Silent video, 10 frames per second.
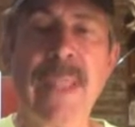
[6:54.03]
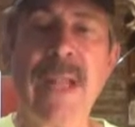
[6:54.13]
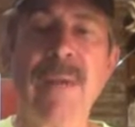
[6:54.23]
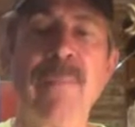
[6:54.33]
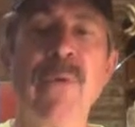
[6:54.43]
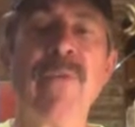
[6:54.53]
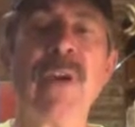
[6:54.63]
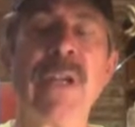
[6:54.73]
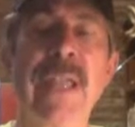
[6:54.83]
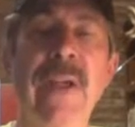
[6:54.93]
and improve
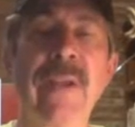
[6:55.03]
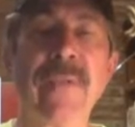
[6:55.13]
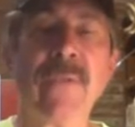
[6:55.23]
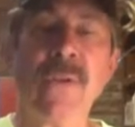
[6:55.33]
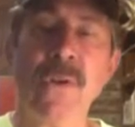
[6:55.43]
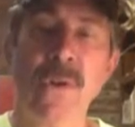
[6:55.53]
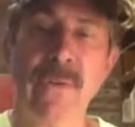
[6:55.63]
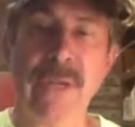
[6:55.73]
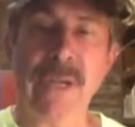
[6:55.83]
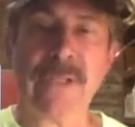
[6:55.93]
our county
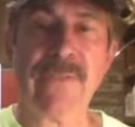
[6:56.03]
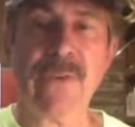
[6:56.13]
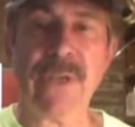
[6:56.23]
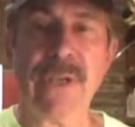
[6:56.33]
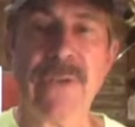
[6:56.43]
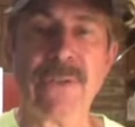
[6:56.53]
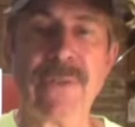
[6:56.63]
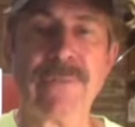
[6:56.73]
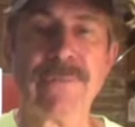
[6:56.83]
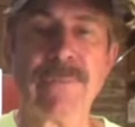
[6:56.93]
over the next 4 years.